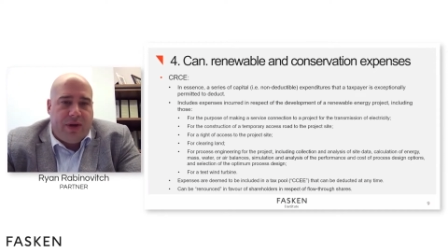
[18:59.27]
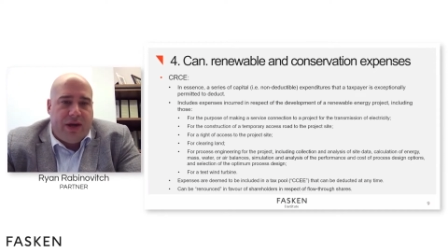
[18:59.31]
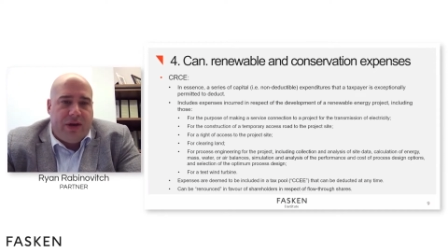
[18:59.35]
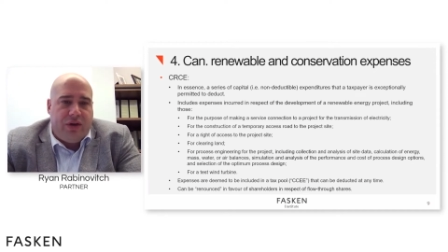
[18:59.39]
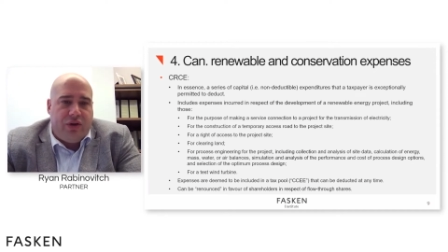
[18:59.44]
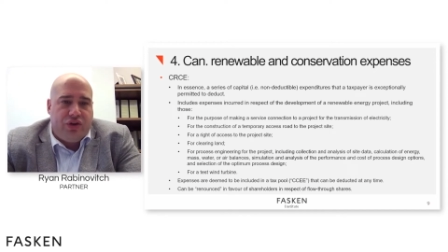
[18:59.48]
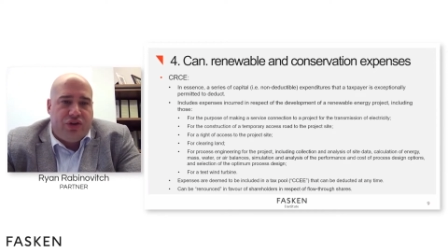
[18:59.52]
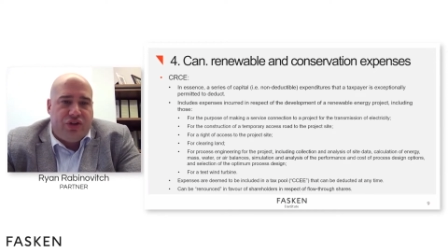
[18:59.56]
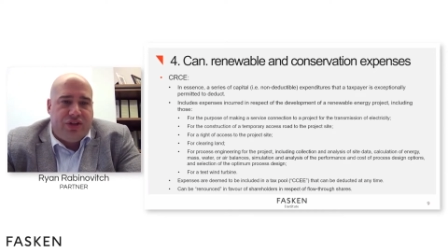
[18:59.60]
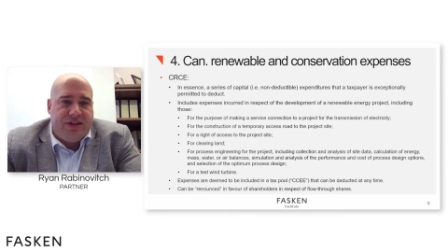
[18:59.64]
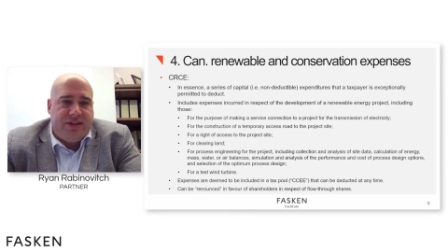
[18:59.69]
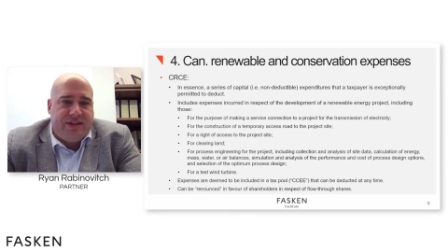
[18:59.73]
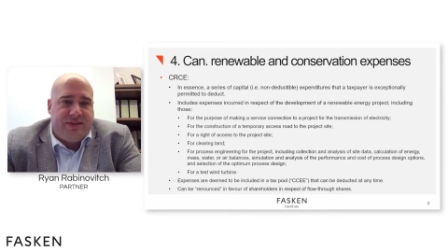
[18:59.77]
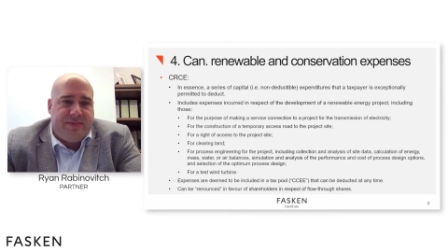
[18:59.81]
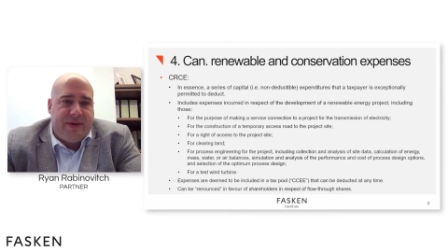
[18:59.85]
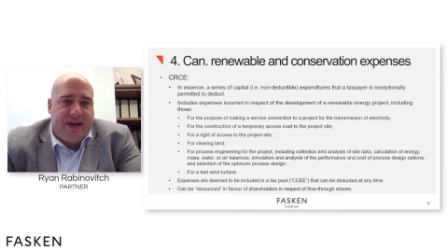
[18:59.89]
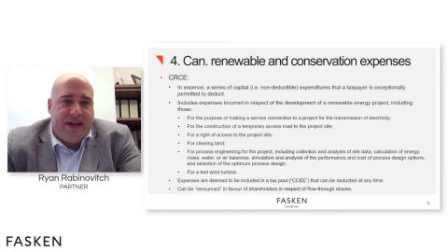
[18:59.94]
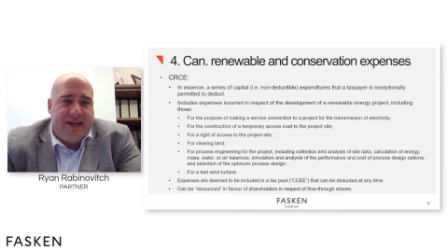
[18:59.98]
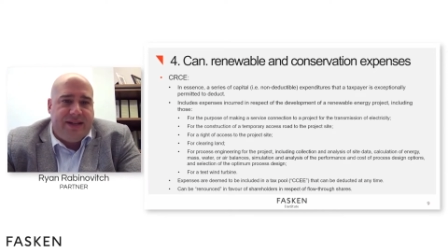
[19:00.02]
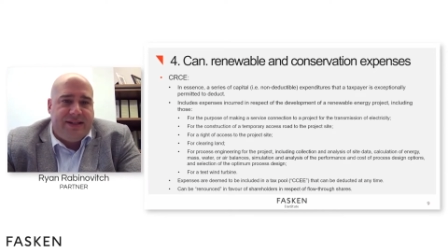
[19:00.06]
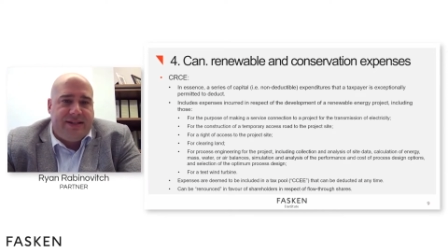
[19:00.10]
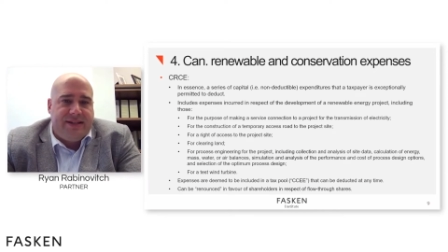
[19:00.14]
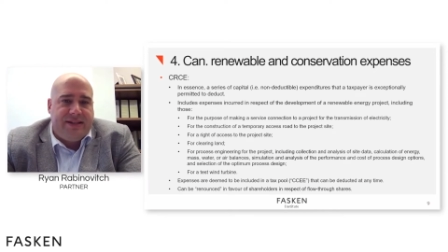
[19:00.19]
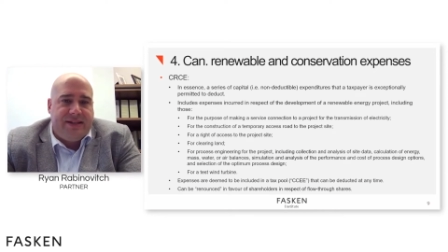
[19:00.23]
energy
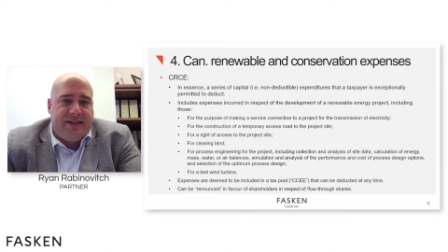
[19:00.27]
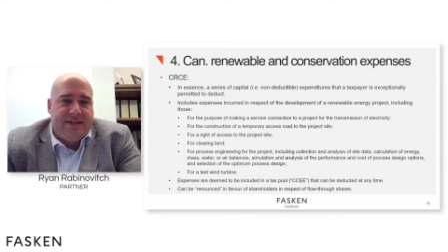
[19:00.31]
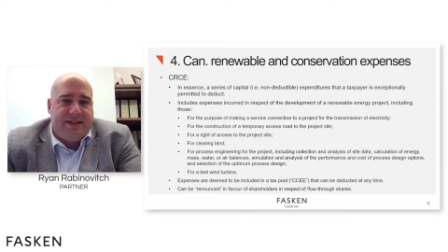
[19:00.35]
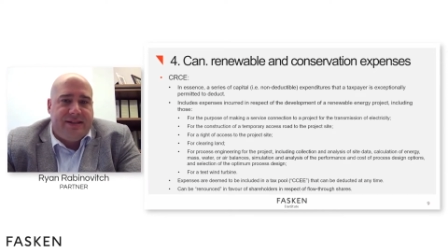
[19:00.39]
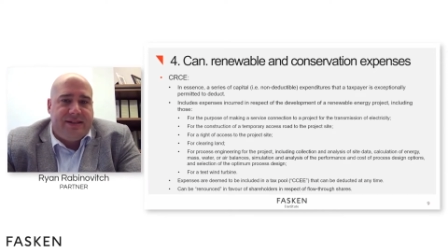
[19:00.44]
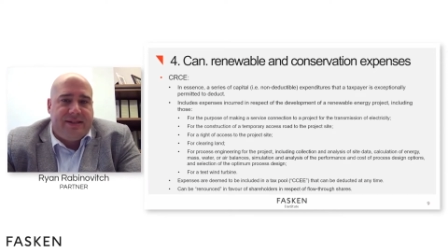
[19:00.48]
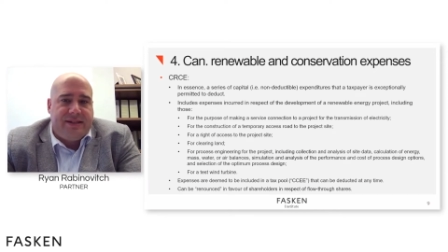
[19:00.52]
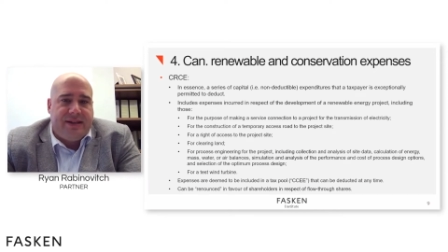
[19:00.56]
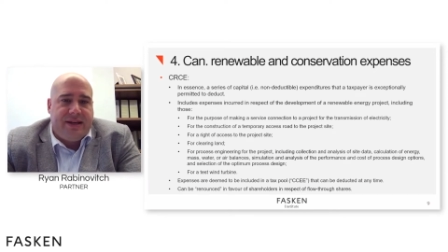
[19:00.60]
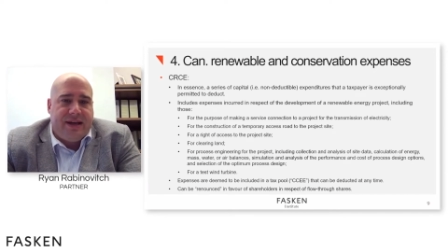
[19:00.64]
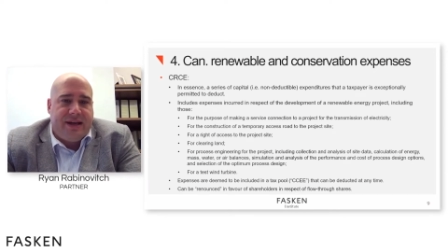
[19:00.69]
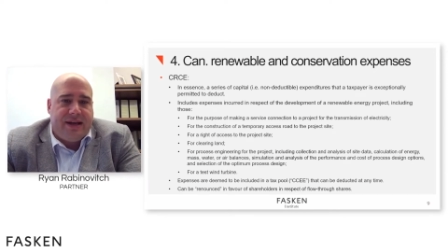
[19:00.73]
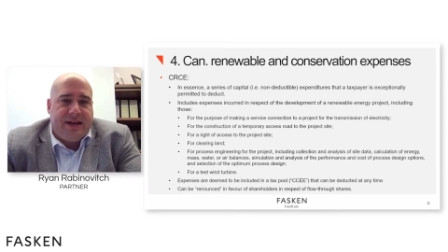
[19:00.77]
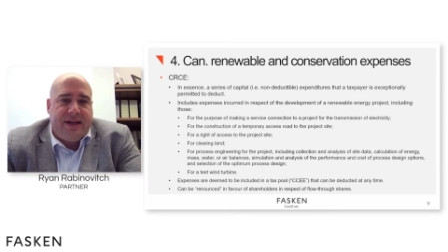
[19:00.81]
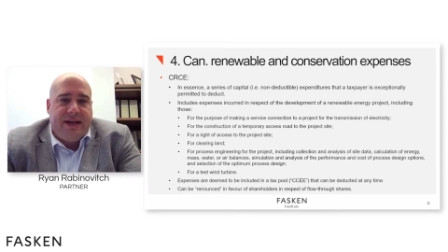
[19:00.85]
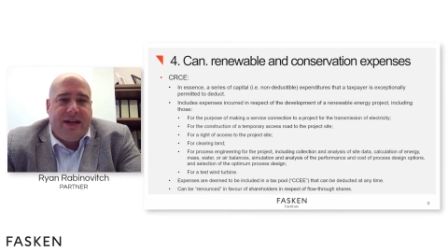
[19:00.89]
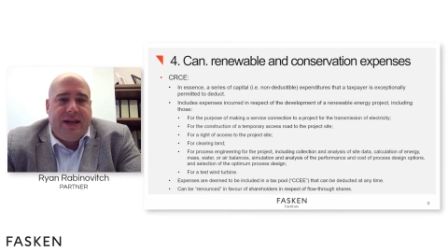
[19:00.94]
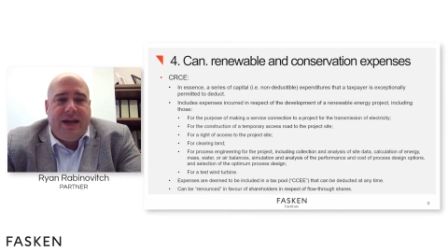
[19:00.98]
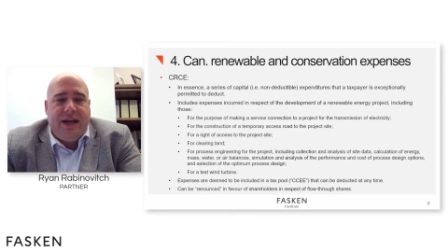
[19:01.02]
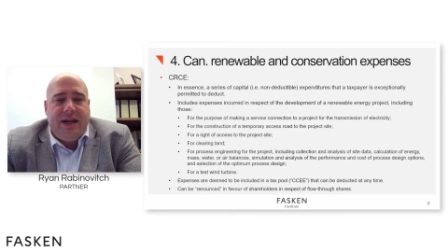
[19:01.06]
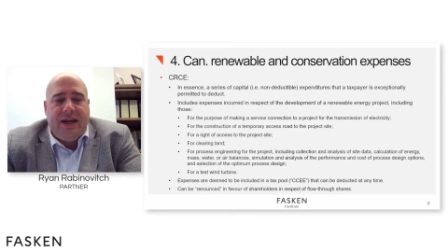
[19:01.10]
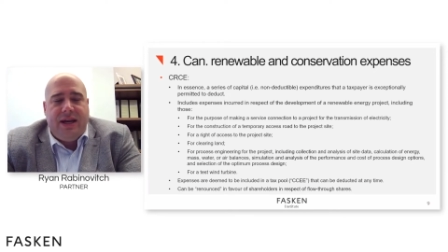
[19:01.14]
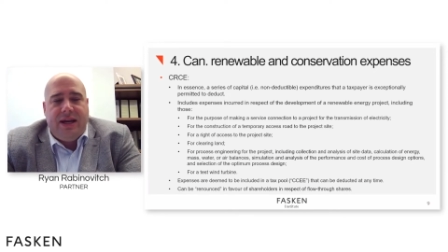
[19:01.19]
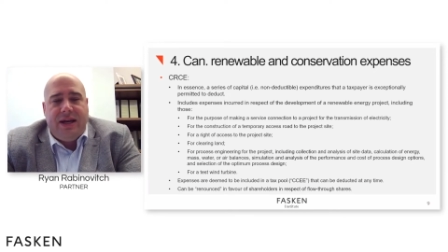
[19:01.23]
space is
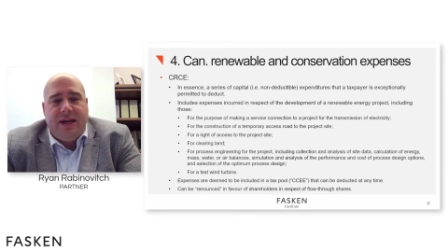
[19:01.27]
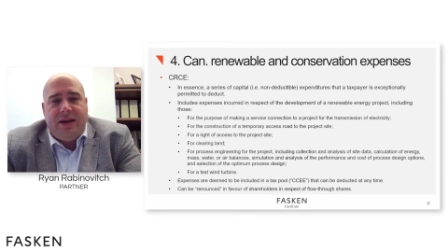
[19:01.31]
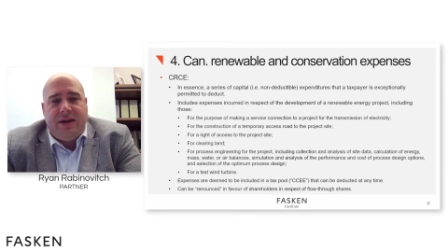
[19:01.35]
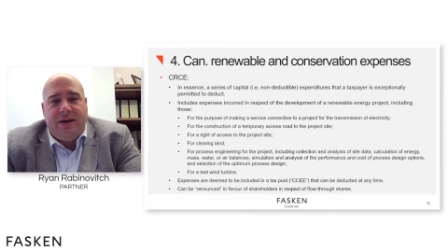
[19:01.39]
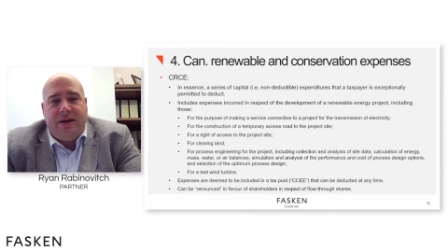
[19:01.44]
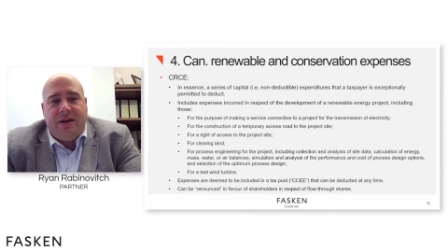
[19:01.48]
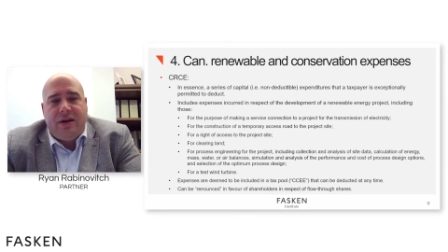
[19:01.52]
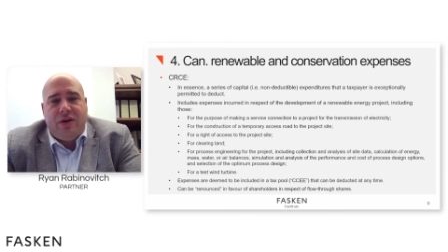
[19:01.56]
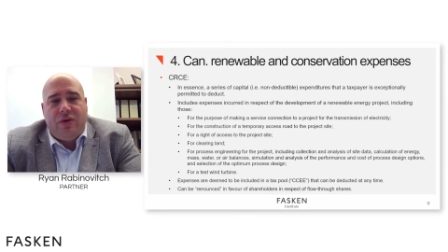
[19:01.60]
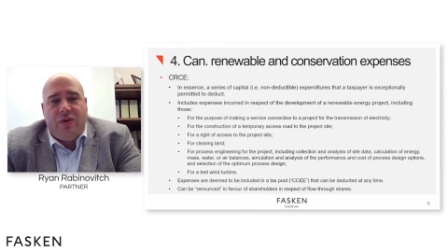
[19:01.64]
Canadian